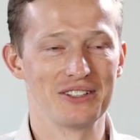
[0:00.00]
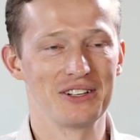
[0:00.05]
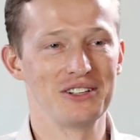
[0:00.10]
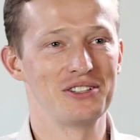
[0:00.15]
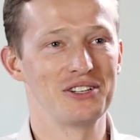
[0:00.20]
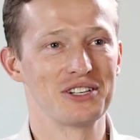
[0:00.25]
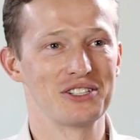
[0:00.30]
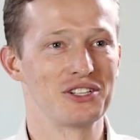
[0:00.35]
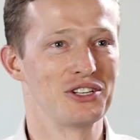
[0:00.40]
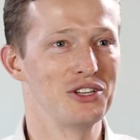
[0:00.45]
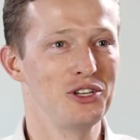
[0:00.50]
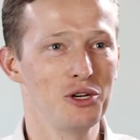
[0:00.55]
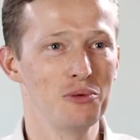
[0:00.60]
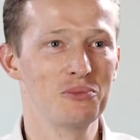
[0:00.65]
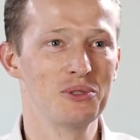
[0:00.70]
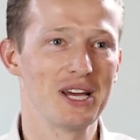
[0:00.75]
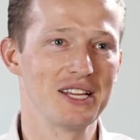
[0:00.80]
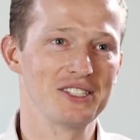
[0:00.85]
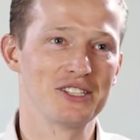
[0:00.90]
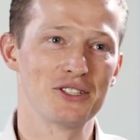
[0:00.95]
interested in
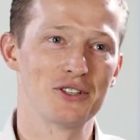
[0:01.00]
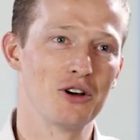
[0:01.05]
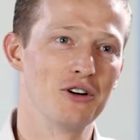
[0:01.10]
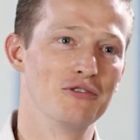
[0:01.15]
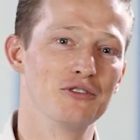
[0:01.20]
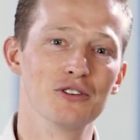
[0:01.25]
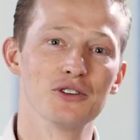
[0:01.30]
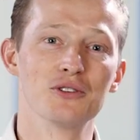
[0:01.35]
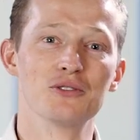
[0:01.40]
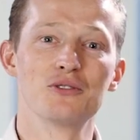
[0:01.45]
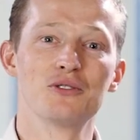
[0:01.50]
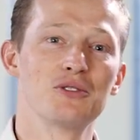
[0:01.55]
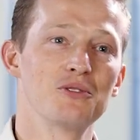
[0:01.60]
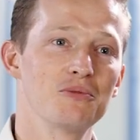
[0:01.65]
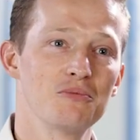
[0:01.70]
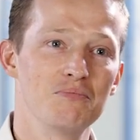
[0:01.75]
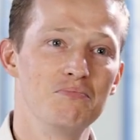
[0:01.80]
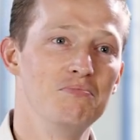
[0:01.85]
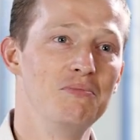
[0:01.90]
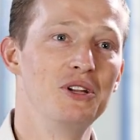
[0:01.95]
CubeSats, let's go for
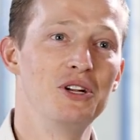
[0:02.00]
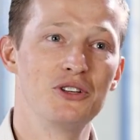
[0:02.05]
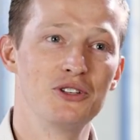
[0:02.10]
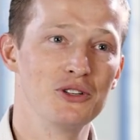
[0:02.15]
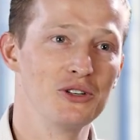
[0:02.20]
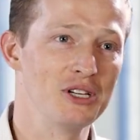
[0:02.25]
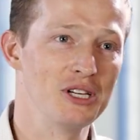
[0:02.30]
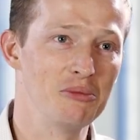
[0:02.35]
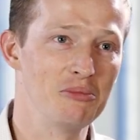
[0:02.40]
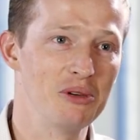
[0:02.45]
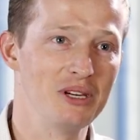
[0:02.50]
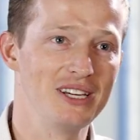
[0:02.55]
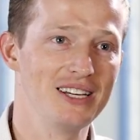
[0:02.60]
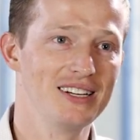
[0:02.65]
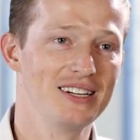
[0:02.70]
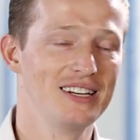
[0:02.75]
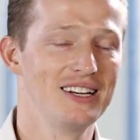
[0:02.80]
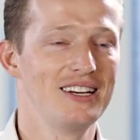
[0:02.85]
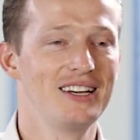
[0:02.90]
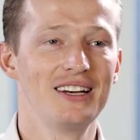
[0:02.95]
miniature
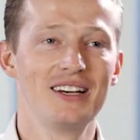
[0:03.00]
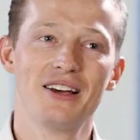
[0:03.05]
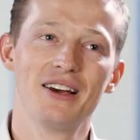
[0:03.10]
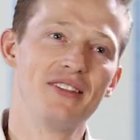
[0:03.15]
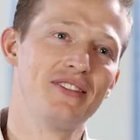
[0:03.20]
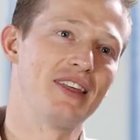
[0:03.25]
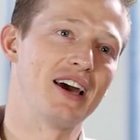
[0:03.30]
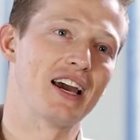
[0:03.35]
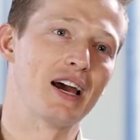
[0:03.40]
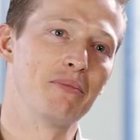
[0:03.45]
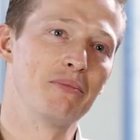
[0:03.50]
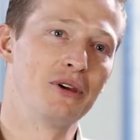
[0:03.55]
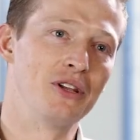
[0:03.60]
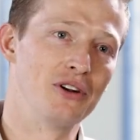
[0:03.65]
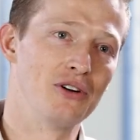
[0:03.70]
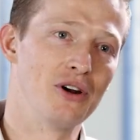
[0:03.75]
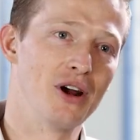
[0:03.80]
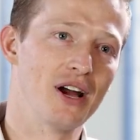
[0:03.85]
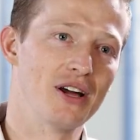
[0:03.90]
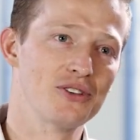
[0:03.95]
EP. That got me
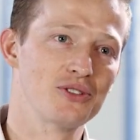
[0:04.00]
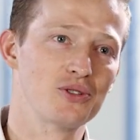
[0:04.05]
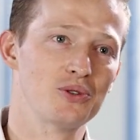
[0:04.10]
into grad